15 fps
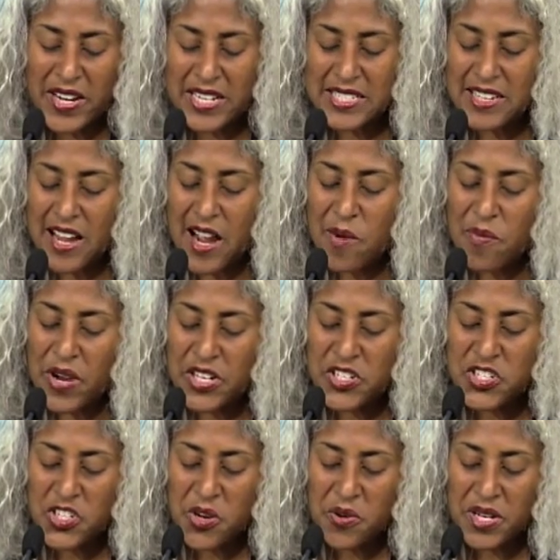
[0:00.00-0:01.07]
and his
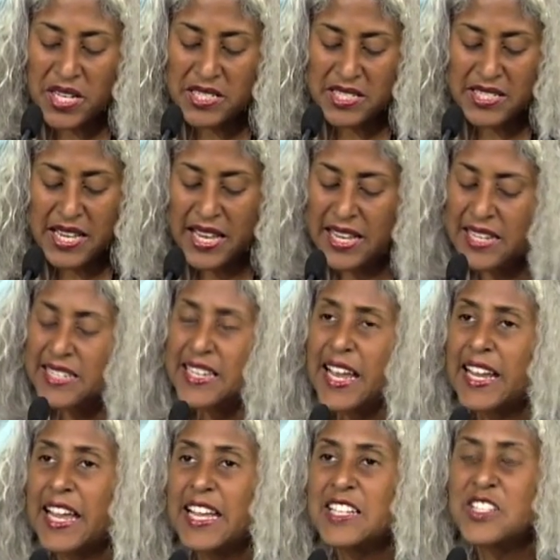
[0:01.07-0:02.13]
comrades showed us
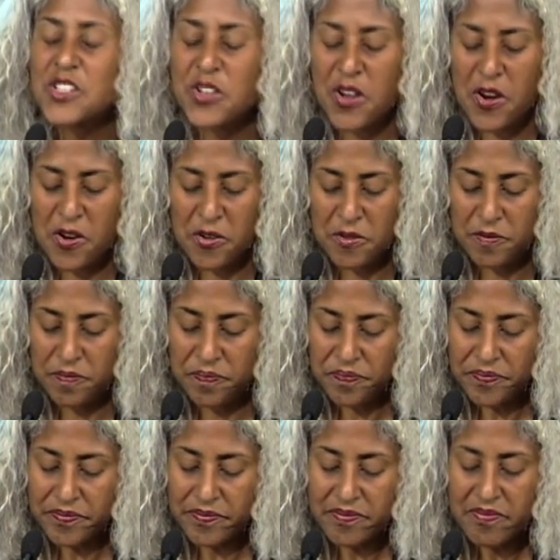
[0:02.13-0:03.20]
decades ago,
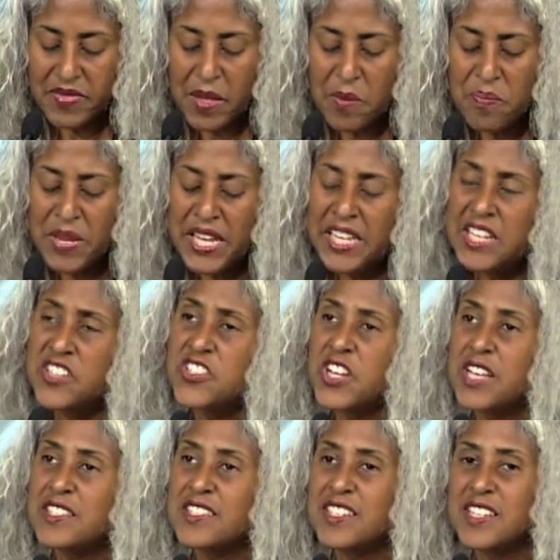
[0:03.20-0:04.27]
media
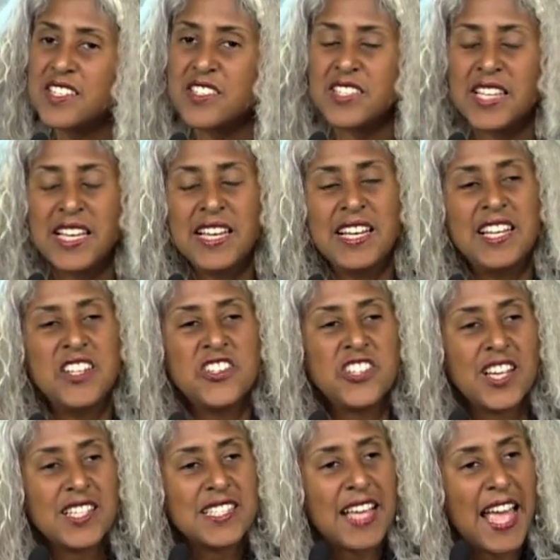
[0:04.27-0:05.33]
justice,
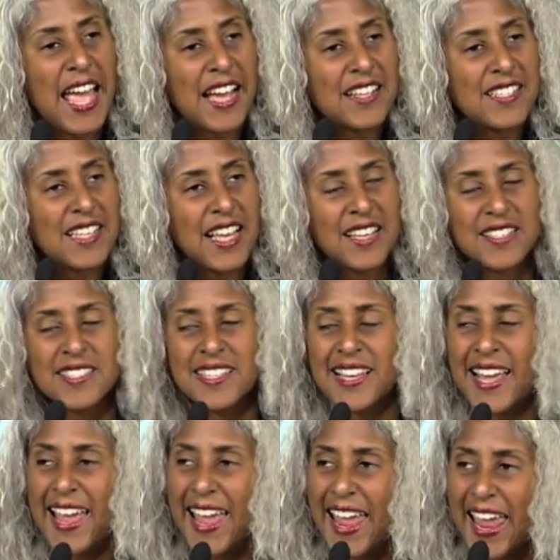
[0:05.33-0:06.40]
just access,
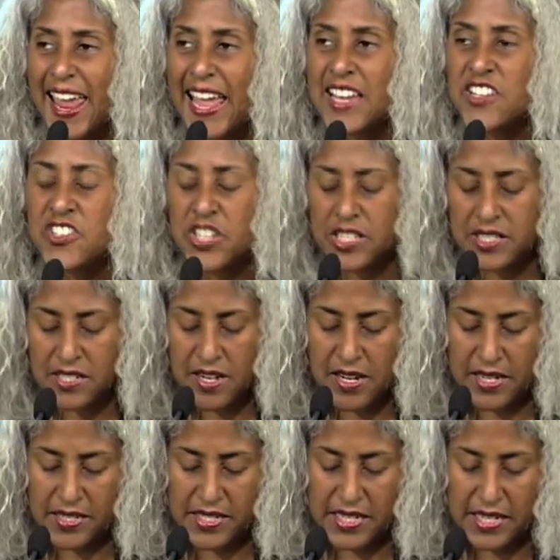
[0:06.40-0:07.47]
and just
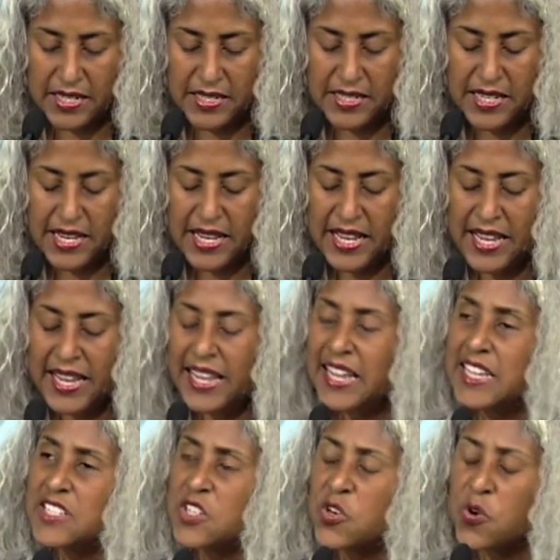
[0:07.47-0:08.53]
content
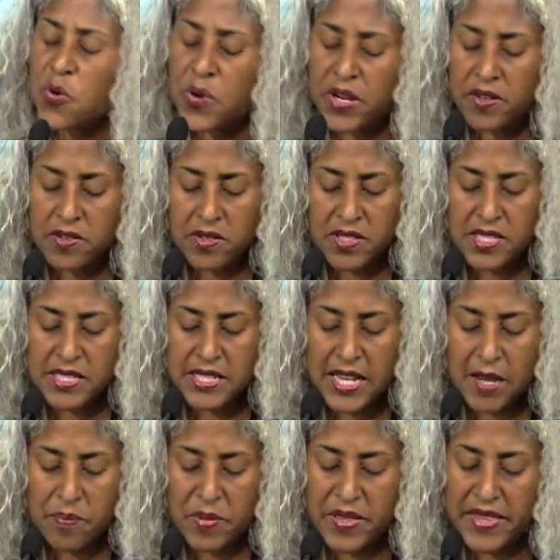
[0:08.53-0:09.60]
is a critical
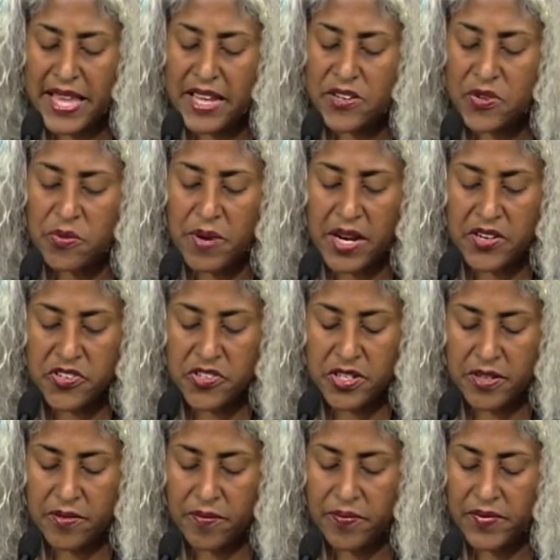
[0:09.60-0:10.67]
step in that
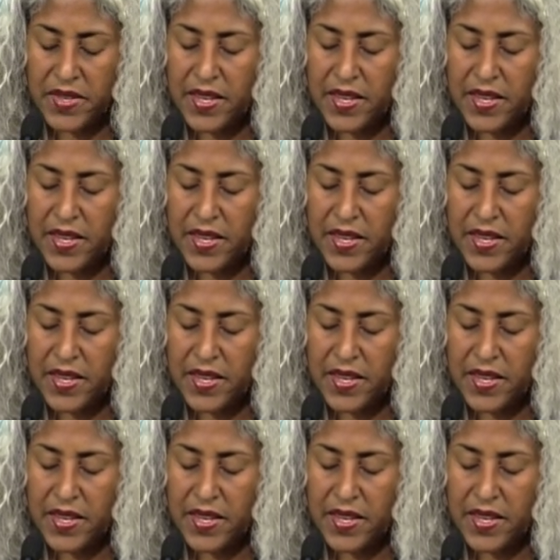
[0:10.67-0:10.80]
direction.